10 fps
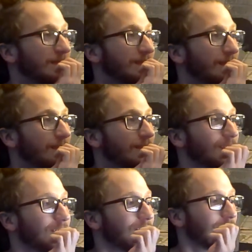
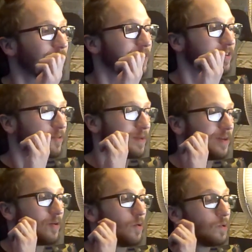Yeah, I don't think there'd be
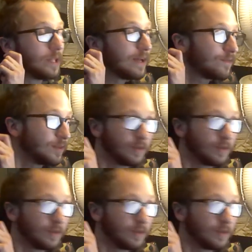a hole left in